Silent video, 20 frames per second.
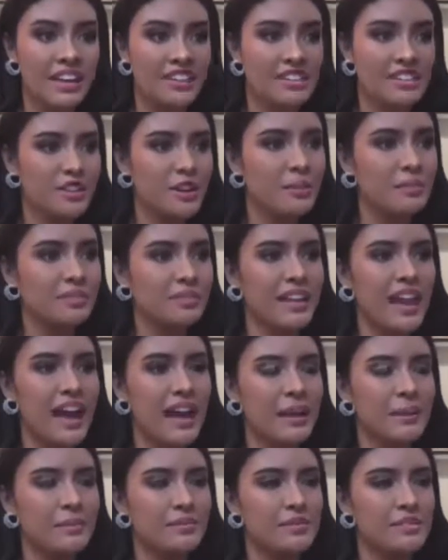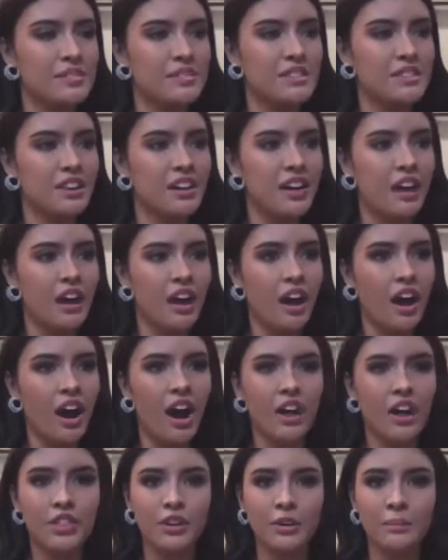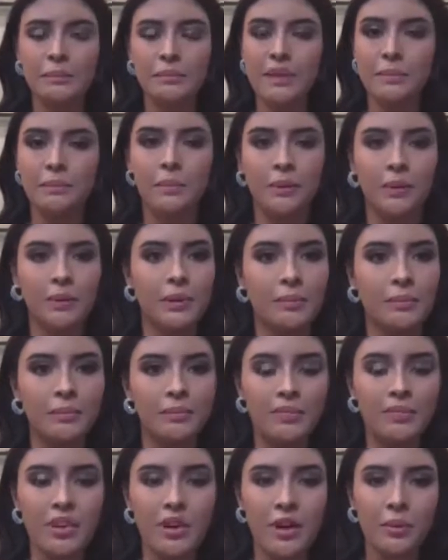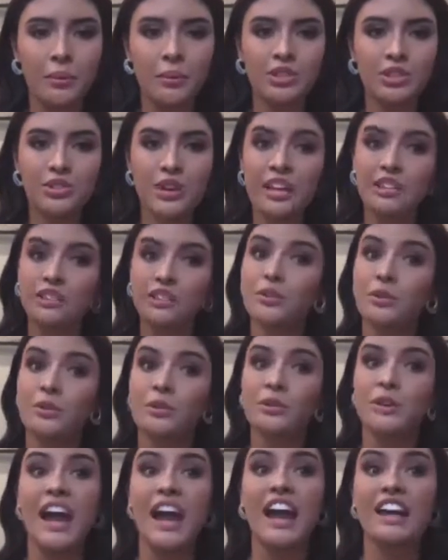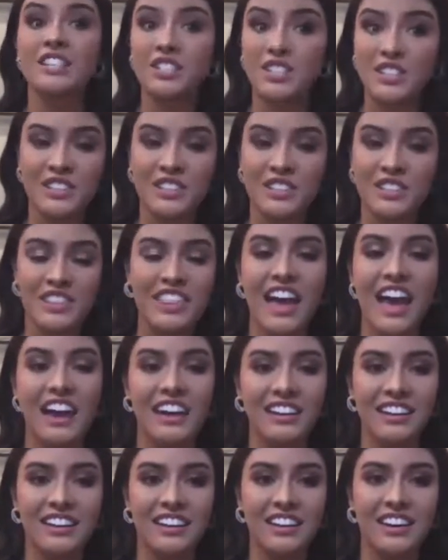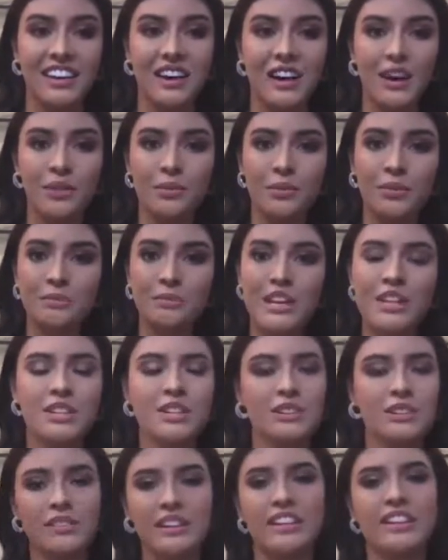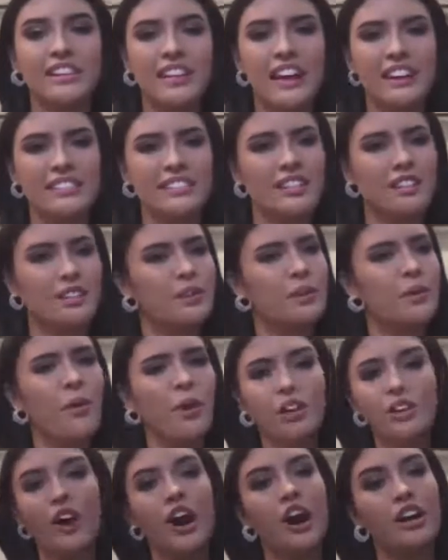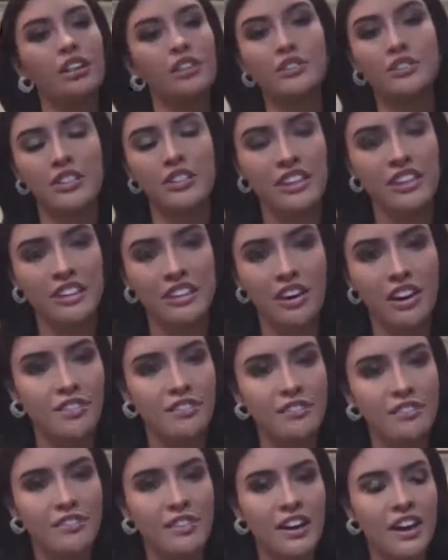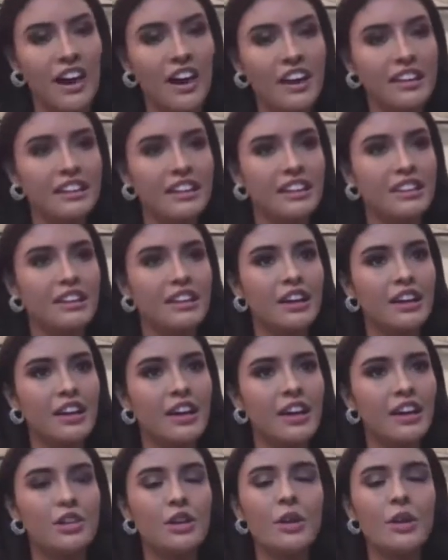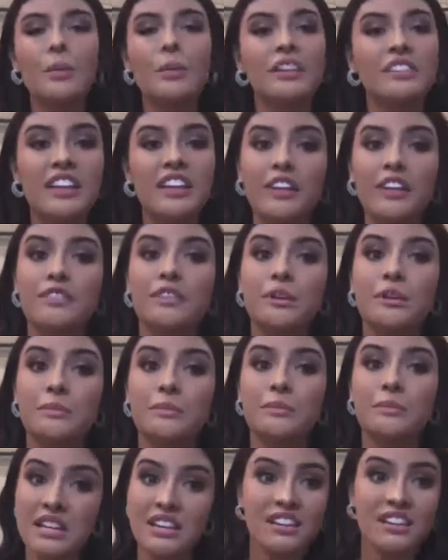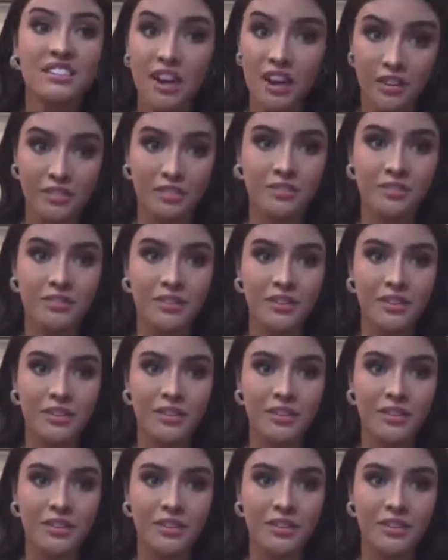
And sometimes other people would try to crash that, would make you realize that you are not good enough, that you will never be enough